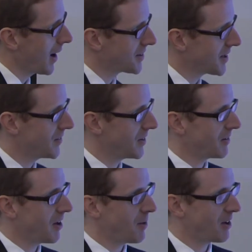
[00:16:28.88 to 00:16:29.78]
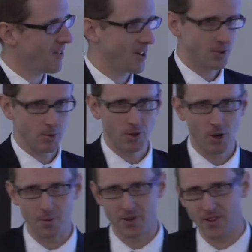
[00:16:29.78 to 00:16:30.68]
I said that no manufacturer would
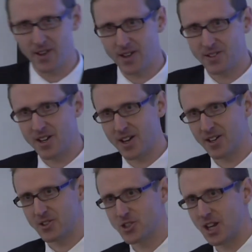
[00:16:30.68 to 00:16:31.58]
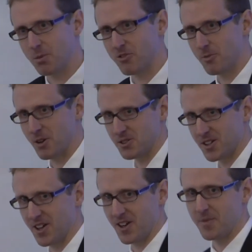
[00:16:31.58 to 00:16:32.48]
copy the entire shape of a motor
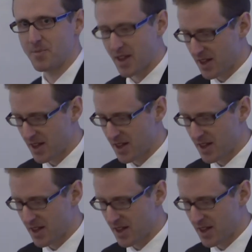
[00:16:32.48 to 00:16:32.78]
car.